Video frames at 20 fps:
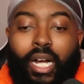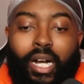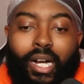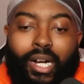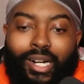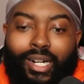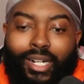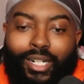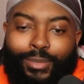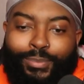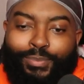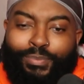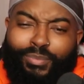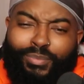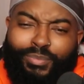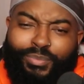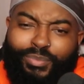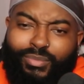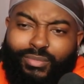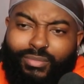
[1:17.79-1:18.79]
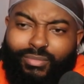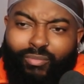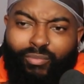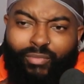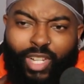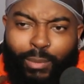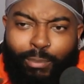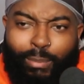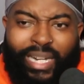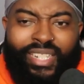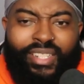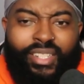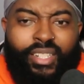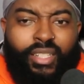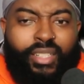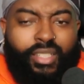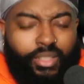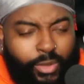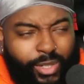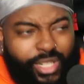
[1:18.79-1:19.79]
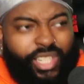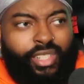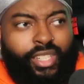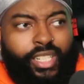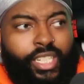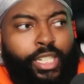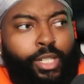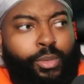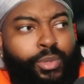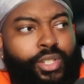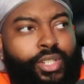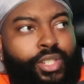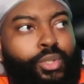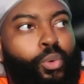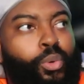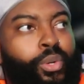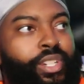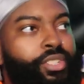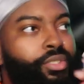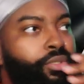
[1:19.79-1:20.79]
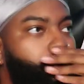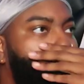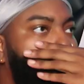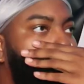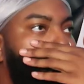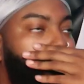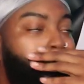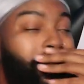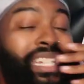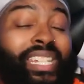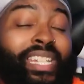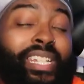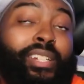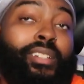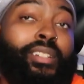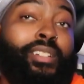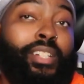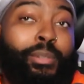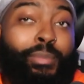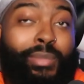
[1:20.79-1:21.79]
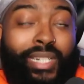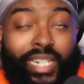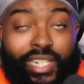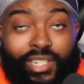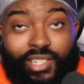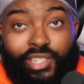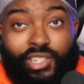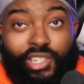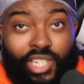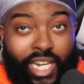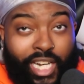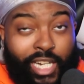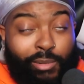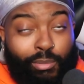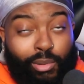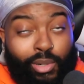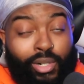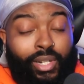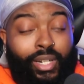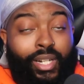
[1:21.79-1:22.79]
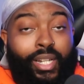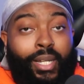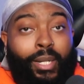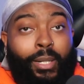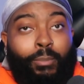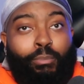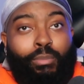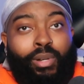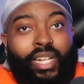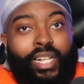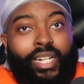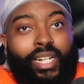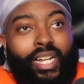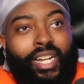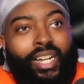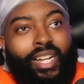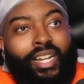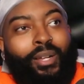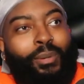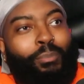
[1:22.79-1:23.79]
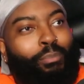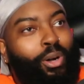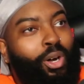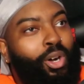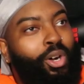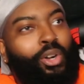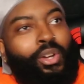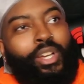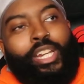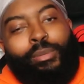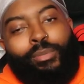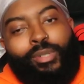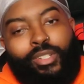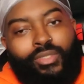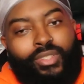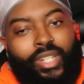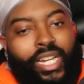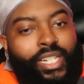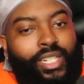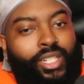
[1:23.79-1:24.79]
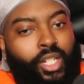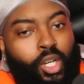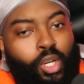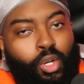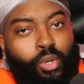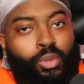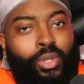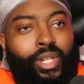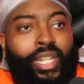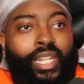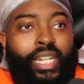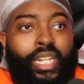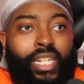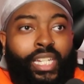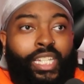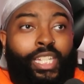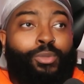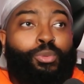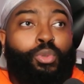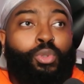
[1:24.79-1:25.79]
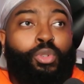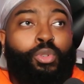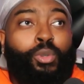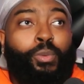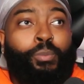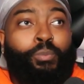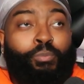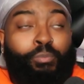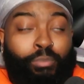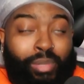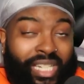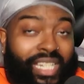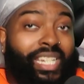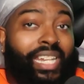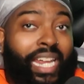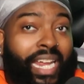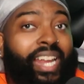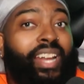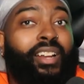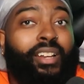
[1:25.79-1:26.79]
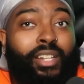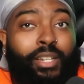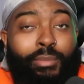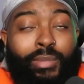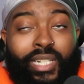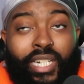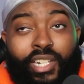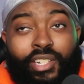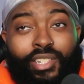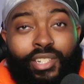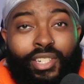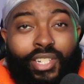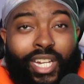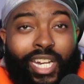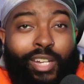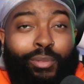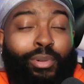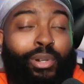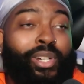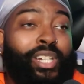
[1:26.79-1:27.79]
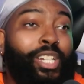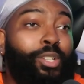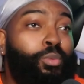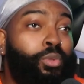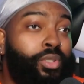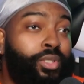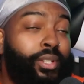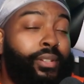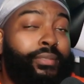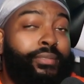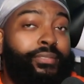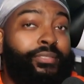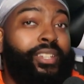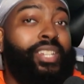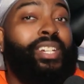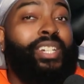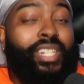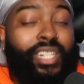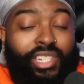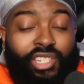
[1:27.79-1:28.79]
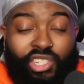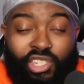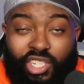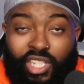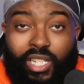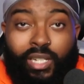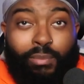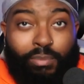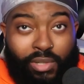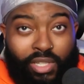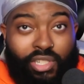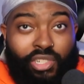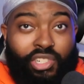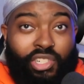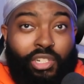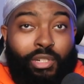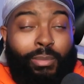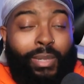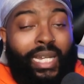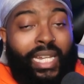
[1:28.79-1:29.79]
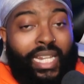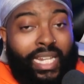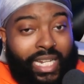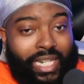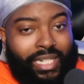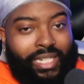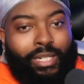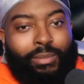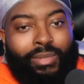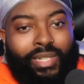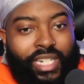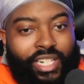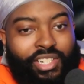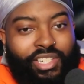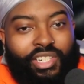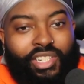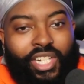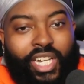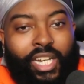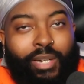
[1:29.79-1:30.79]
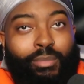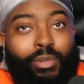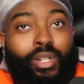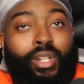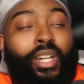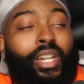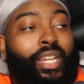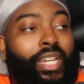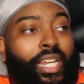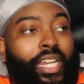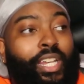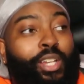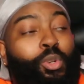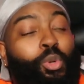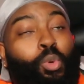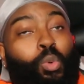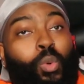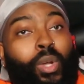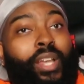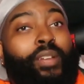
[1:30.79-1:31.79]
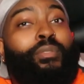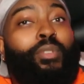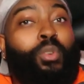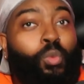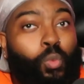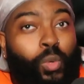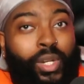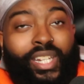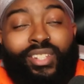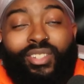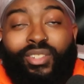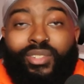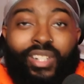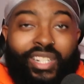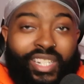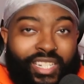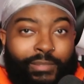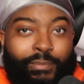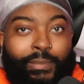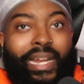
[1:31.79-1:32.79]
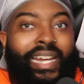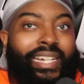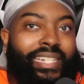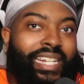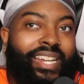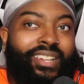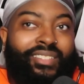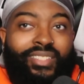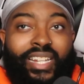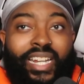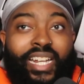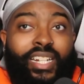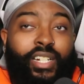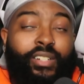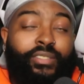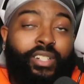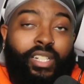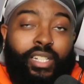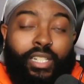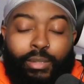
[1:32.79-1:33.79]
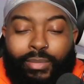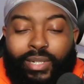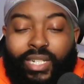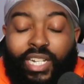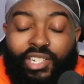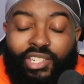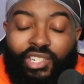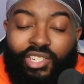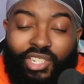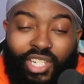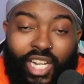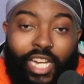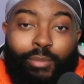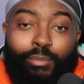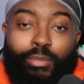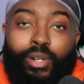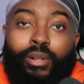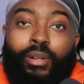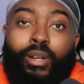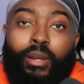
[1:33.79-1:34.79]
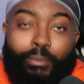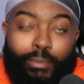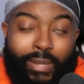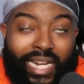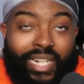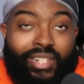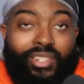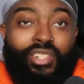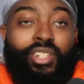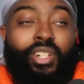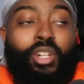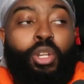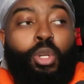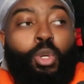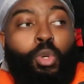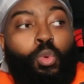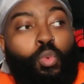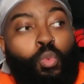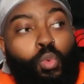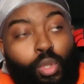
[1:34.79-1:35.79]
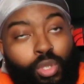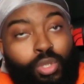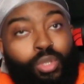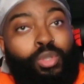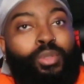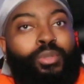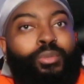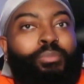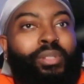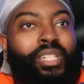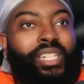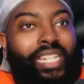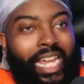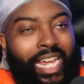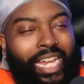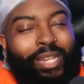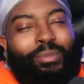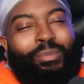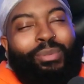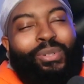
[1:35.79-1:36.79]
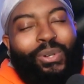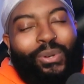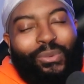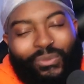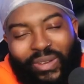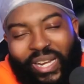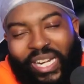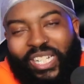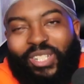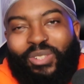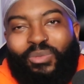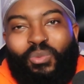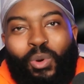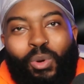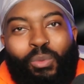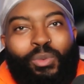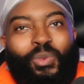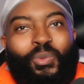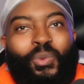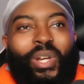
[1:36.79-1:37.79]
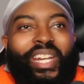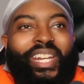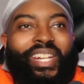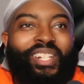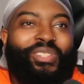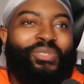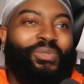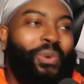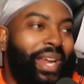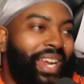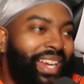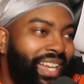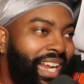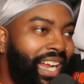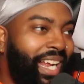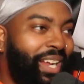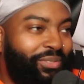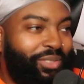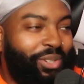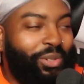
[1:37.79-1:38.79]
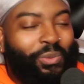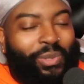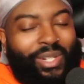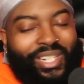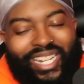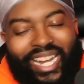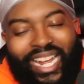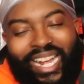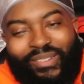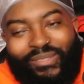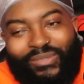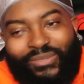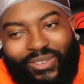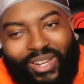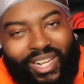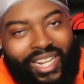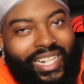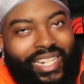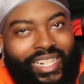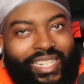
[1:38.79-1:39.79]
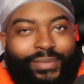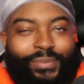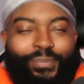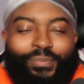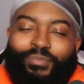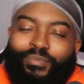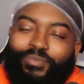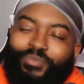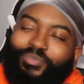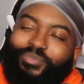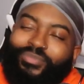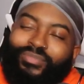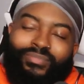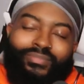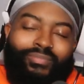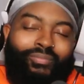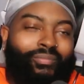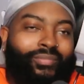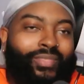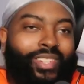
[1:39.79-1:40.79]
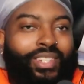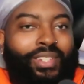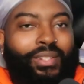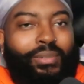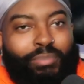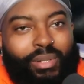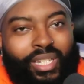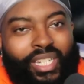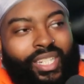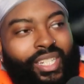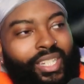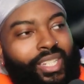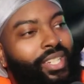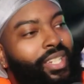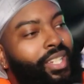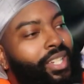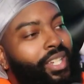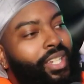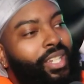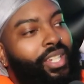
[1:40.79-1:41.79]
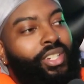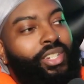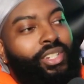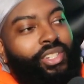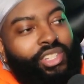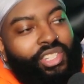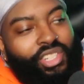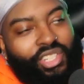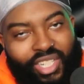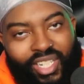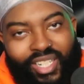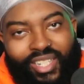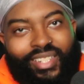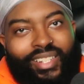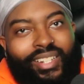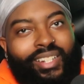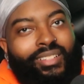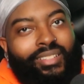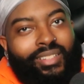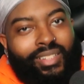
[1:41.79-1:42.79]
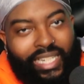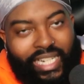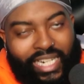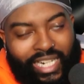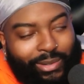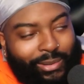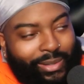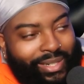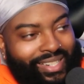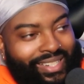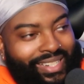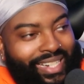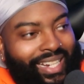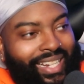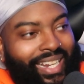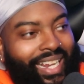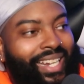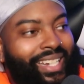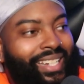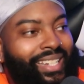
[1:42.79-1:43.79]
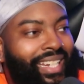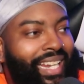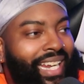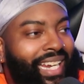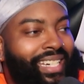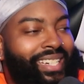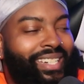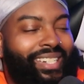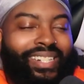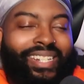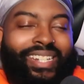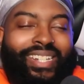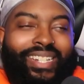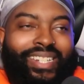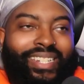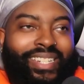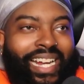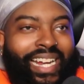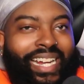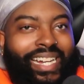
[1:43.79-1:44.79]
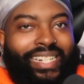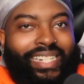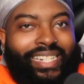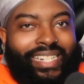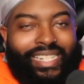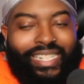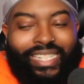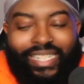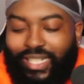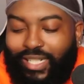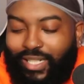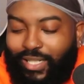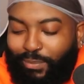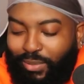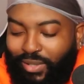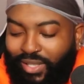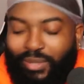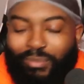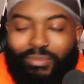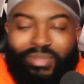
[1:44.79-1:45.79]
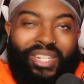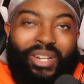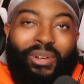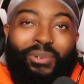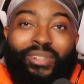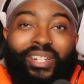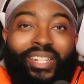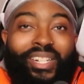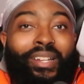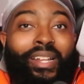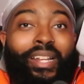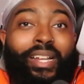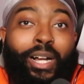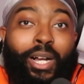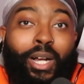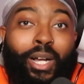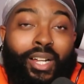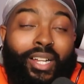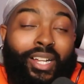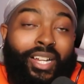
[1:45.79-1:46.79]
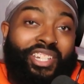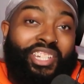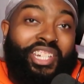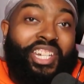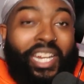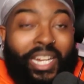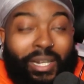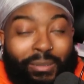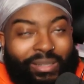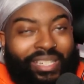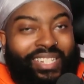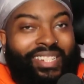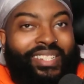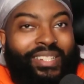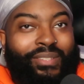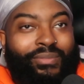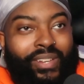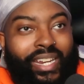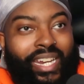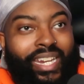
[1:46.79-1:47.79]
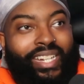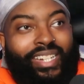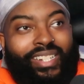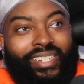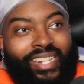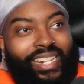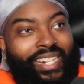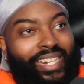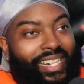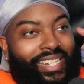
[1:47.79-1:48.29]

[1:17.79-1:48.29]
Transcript: Um, basically, originally, he was going to be in the Elimination Chamber, but uh, Paul Heyman was like, no, he will be at Elimination Chamber. He will defend his championship at Elimination Chamber, and whoever wins on the SmackDown side of the Elimination Chamber match will be able to face Roman Reigns right after, which I find to be just hilarious. I, I like that he has put himself in a, uh, a champion's advantage.